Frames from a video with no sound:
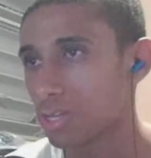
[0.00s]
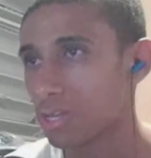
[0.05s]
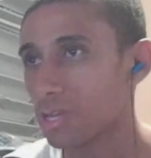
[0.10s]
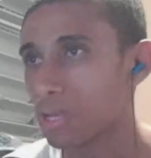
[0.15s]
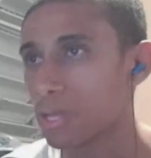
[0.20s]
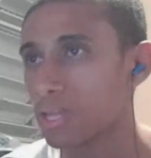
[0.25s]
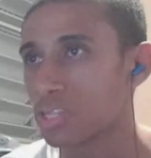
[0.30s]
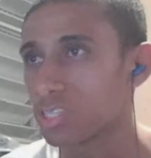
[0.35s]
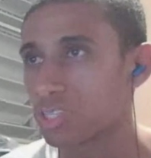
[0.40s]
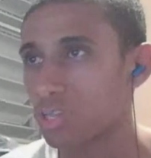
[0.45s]

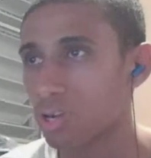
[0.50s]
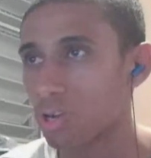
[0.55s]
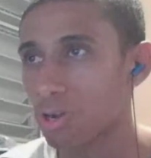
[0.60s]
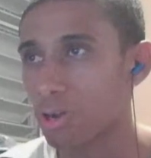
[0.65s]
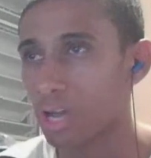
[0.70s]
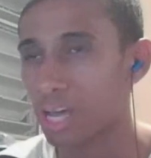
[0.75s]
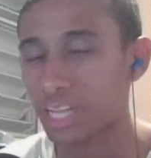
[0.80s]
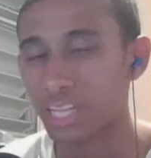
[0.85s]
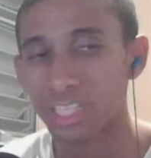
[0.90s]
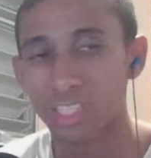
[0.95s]
So
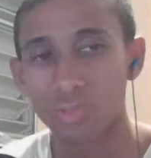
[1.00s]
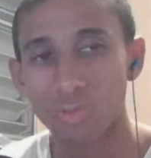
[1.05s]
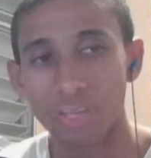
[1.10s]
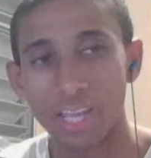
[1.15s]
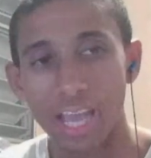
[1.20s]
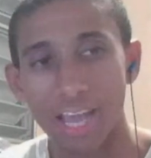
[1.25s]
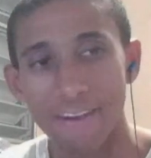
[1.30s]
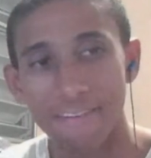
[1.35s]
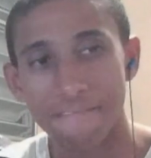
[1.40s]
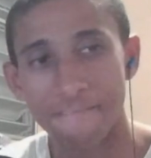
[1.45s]
at least we
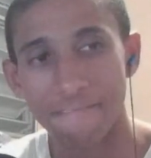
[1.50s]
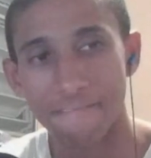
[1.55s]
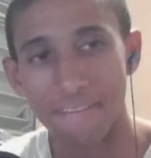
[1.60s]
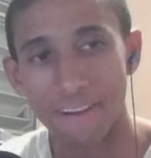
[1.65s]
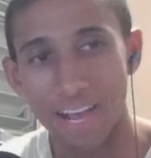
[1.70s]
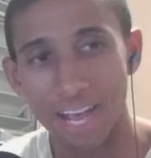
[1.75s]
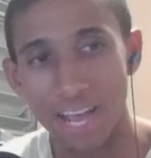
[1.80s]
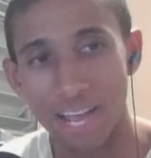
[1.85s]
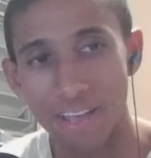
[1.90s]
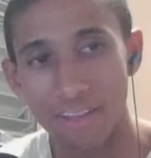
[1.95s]
have
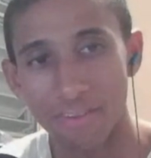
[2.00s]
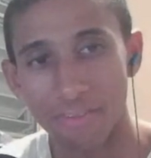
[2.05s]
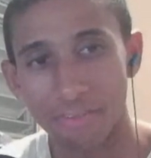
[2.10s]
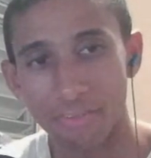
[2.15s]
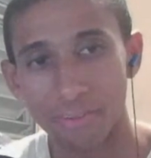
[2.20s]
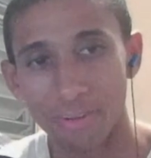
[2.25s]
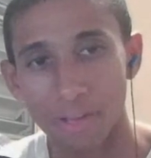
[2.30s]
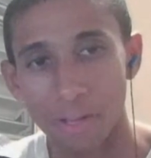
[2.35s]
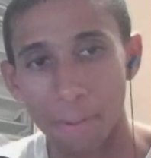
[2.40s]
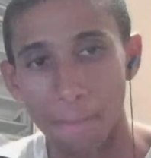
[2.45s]
5
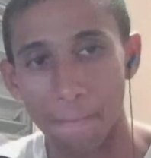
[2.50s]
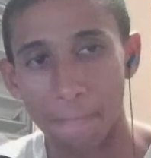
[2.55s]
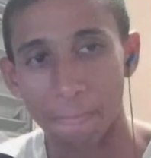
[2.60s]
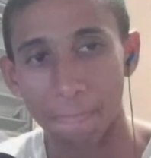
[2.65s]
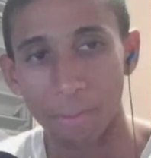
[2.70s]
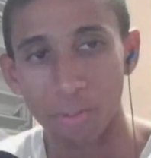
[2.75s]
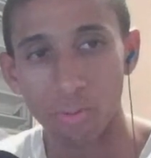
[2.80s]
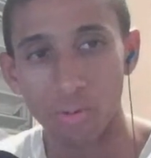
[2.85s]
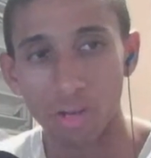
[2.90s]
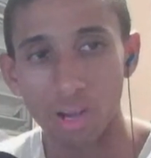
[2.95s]

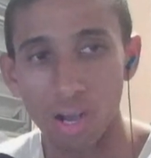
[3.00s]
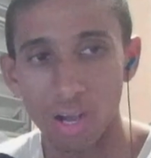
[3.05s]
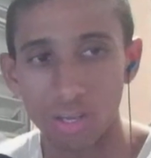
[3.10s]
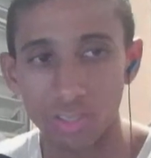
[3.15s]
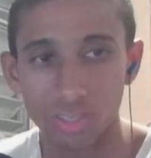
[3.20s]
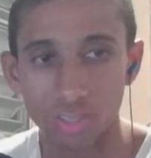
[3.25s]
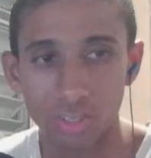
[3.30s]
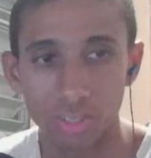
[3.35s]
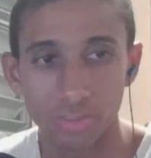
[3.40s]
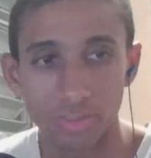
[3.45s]
new
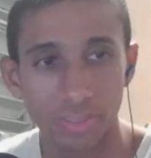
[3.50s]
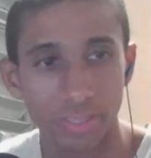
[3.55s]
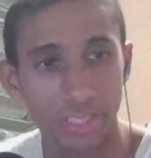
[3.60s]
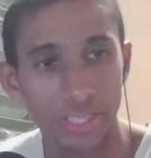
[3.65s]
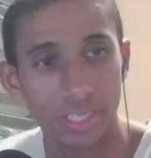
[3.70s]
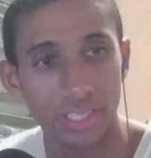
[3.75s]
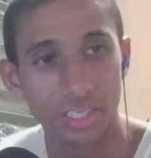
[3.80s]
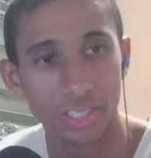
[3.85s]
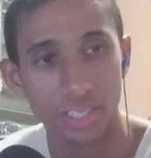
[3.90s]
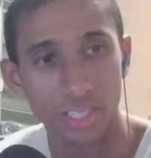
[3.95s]
consoles for
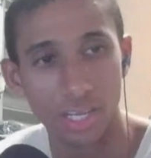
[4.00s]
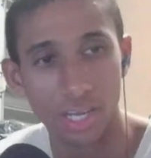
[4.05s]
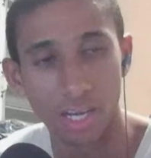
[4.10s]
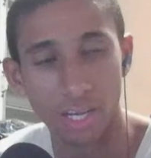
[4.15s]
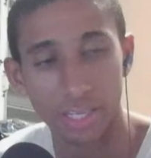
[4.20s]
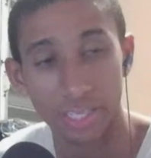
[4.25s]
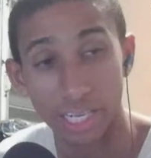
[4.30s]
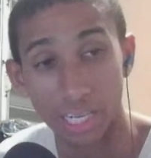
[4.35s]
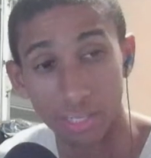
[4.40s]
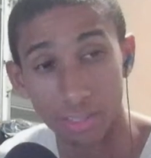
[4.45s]
this
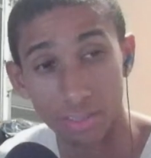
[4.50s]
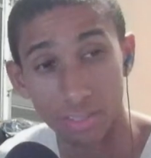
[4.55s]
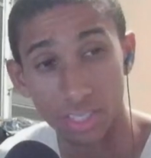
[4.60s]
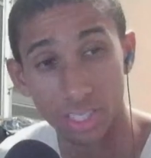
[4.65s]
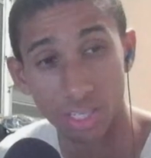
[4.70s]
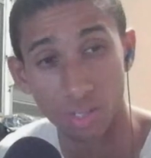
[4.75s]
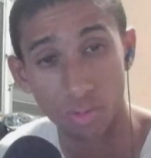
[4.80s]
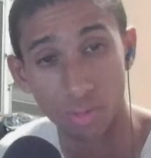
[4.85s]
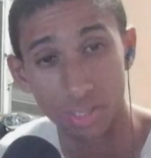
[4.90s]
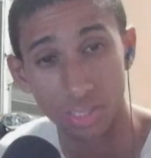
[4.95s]
9th
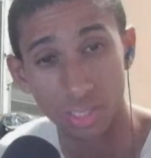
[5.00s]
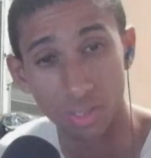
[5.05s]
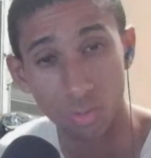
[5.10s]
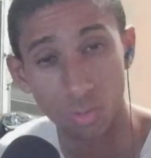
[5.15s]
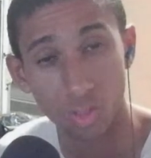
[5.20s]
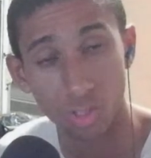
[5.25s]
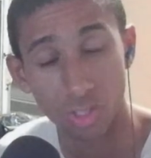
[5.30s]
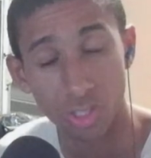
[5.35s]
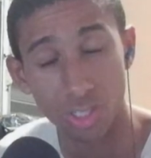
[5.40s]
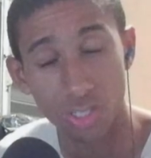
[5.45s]
generation,
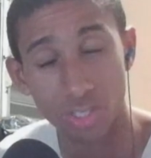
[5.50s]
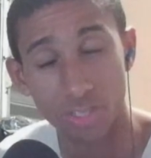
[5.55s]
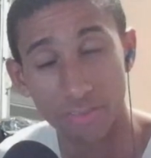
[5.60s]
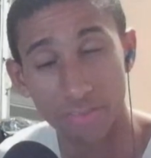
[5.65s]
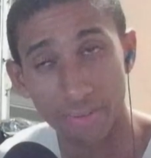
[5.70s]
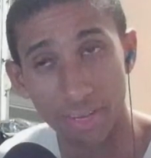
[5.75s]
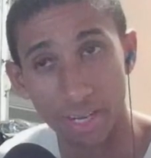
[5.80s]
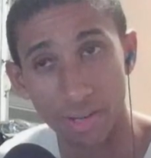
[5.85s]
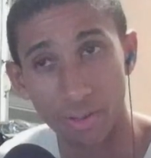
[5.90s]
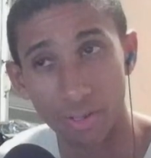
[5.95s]
which is
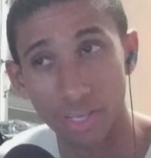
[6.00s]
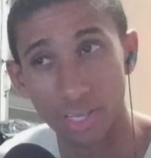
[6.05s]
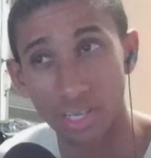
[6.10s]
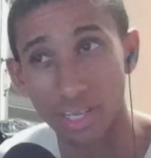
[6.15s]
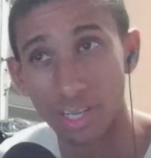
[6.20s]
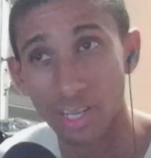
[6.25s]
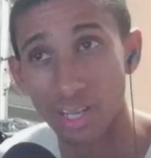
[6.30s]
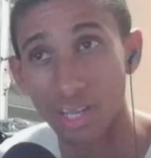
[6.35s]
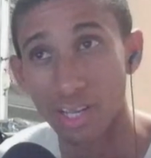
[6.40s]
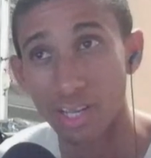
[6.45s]
very,
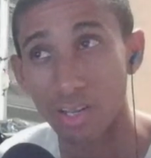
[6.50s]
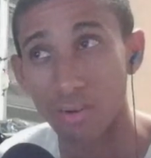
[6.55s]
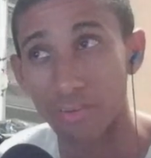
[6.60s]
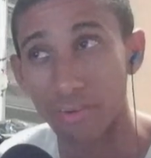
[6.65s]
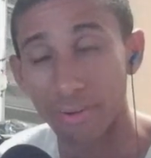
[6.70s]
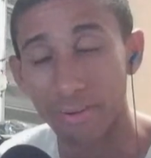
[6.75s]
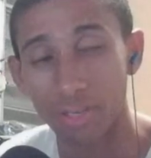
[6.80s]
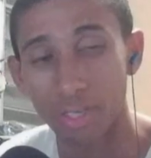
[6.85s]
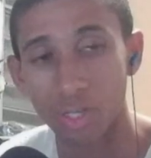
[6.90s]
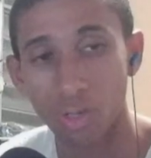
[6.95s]

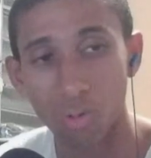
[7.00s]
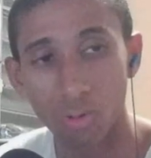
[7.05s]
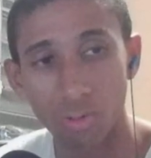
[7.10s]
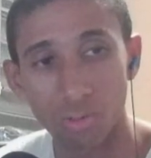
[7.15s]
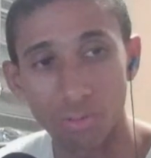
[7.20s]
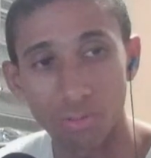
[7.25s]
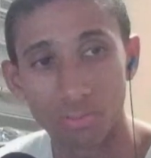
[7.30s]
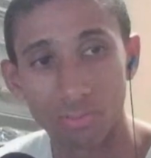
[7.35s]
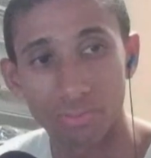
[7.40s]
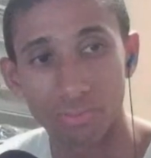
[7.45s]
very cool,
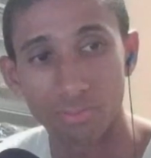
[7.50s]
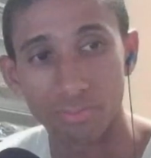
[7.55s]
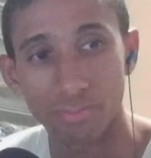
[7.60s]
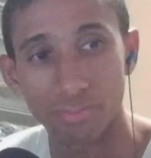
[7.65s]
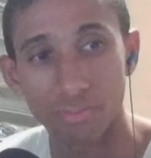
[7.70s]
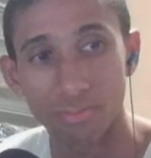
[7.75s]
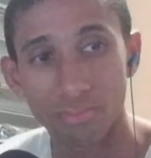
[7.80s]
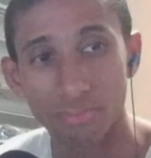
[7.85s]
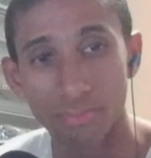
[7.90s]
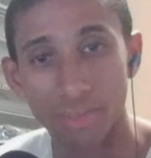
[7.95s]

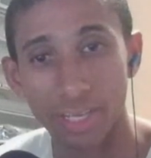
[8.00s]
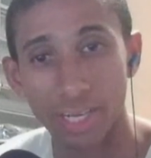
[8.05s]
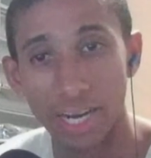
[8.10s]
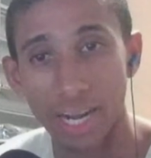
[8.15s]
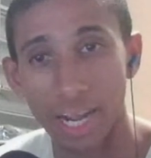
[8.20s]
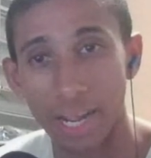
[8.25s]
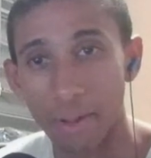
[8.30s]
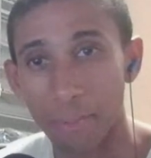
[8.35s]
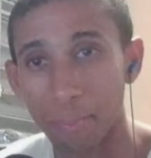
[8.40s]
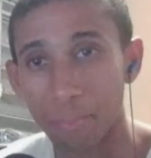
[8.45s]
and
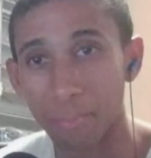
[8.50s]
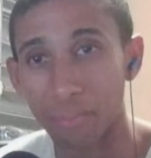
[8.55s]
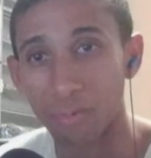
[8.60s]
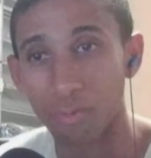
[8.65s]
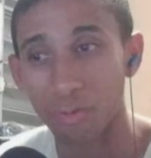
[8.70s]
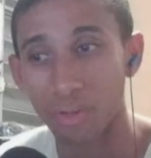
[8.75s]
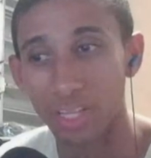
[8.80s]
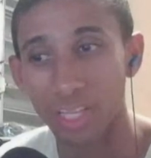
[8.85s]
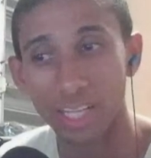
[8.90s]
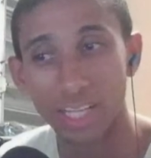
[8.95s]
I'm
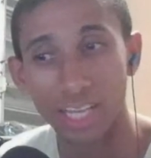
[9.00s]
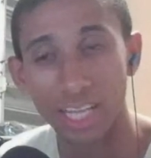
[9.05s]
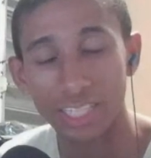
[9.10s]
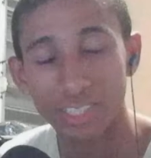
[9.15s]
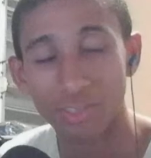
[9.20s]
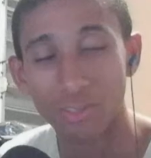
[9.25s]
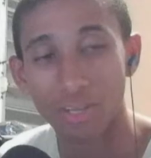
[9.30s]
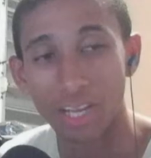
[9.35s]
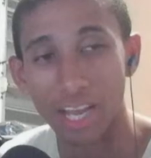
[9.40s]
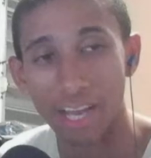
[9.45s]
really glad
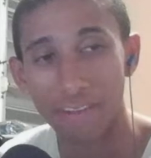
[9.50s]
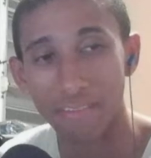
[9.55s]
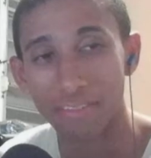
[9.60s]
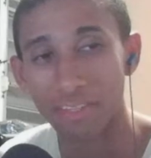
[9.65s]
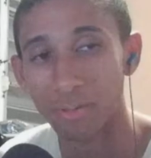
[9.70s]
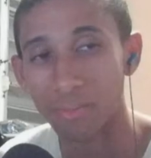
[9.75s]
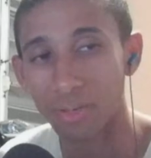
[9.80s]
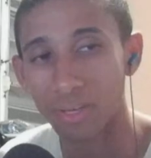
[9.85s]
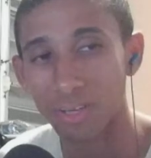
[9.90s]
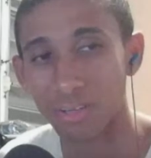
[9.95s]
to have
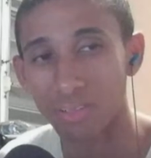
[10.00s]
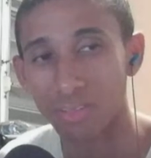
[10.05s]
them all.